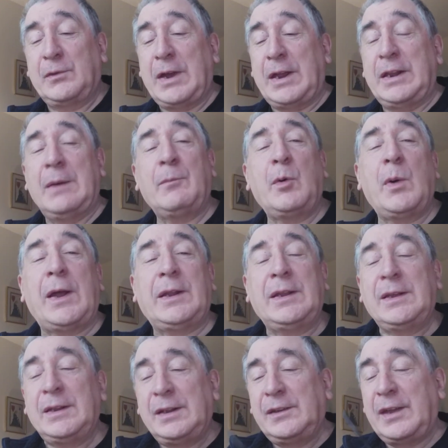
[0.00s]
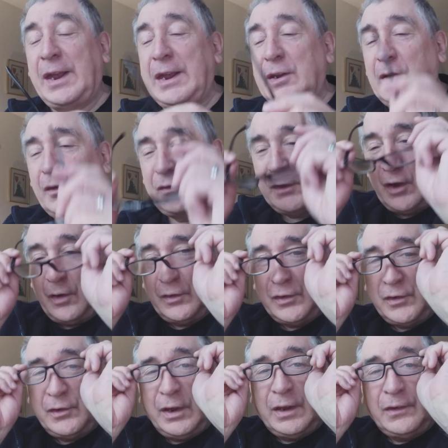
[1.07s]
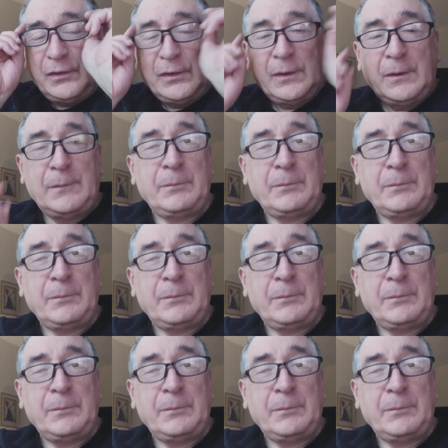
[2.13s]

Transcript: Right, number one, taking off the old strings.